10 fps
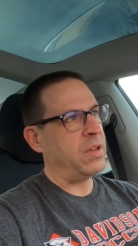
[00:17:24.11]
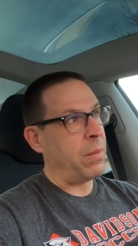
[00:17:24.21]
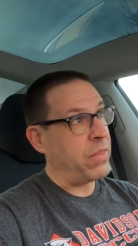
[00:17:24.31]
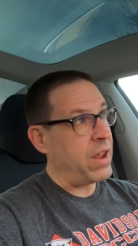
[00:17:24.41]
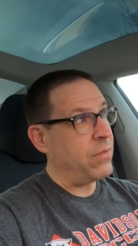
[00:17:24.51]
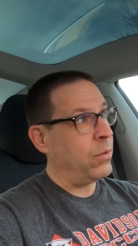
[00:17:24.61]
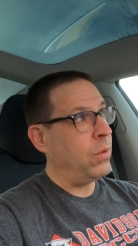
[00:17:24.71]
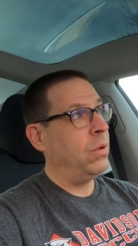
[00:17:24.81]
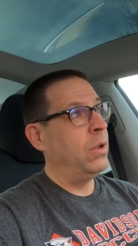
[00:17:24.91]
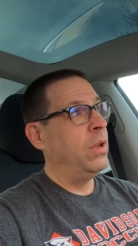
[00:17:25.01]
I'm
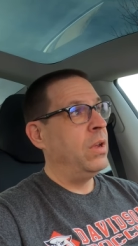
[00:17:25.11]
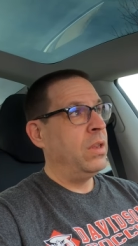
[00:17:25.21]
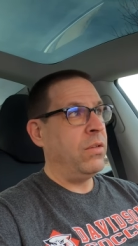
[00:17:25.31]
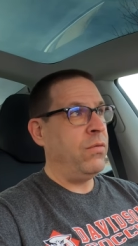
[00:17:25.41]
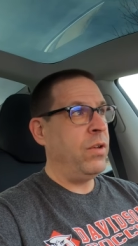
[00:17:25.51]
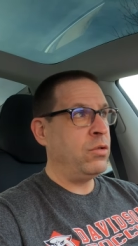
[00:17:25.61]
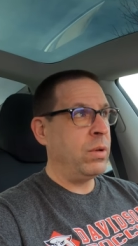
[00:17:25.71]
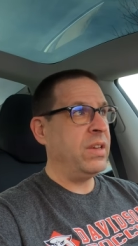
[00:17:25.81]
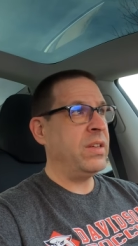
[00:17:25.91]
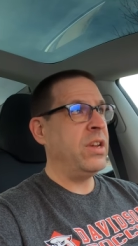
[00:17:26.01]
thankful. The
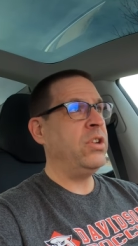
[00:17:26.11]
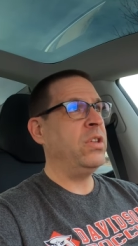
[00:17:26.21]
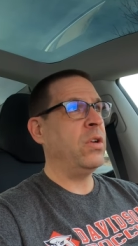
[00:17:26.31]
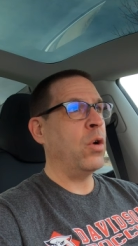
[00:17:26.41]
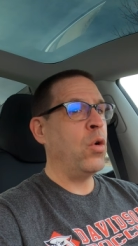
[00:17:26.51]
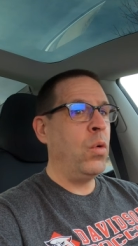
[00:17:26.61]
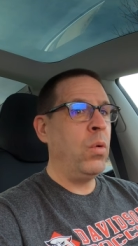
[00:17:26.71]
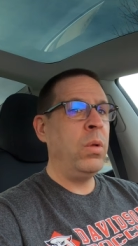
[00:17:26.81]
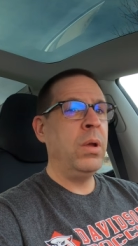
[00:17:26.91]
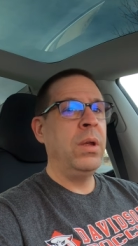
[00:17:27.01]
visualizations are cool,